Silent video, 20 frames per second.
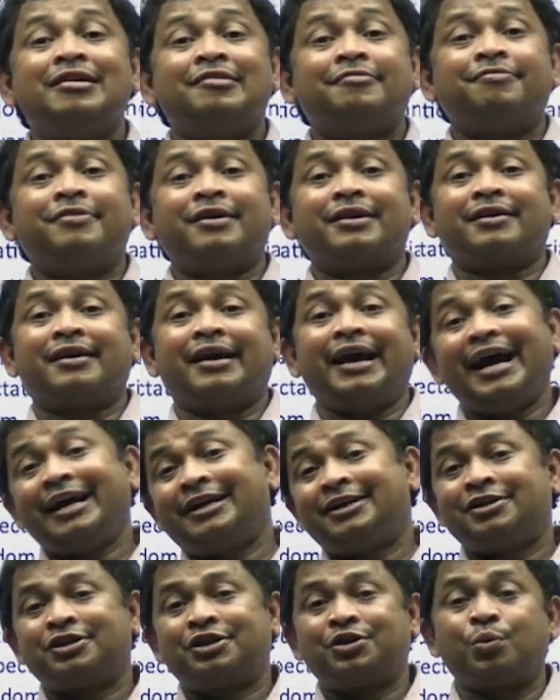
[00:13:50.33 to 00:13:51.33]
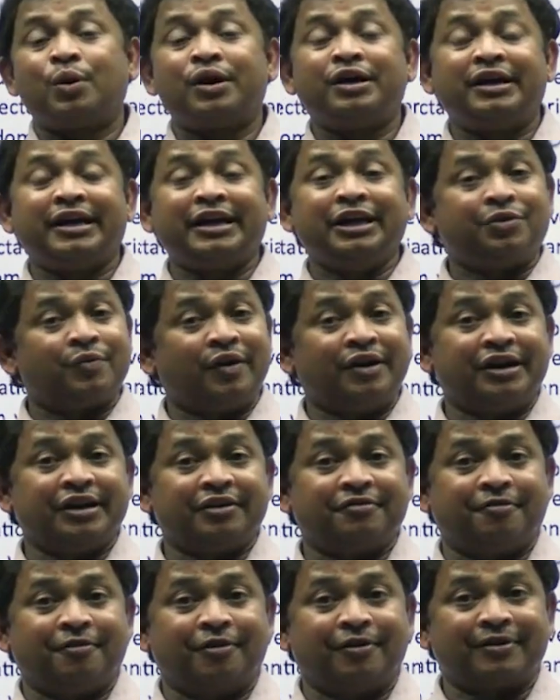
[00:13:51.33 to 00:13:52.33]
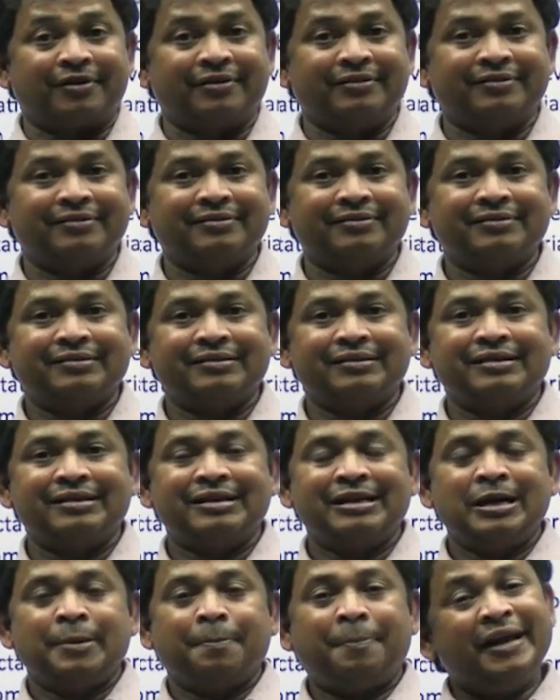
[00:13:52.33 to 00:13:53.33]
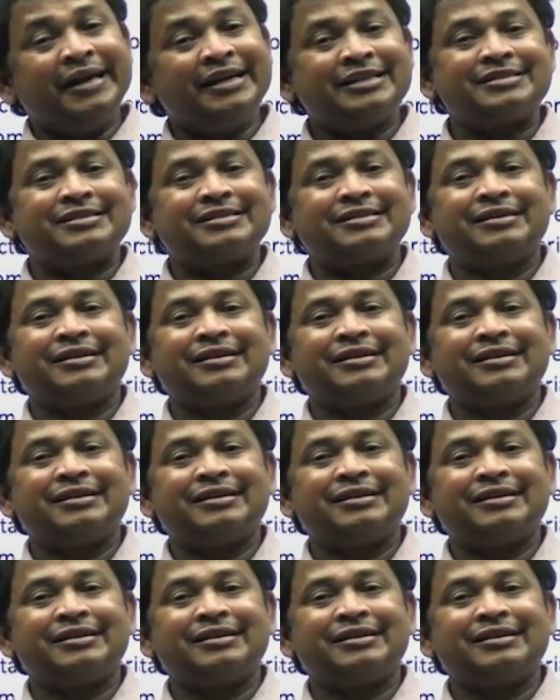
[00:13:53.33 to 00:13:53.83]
for GATE 2024. Please,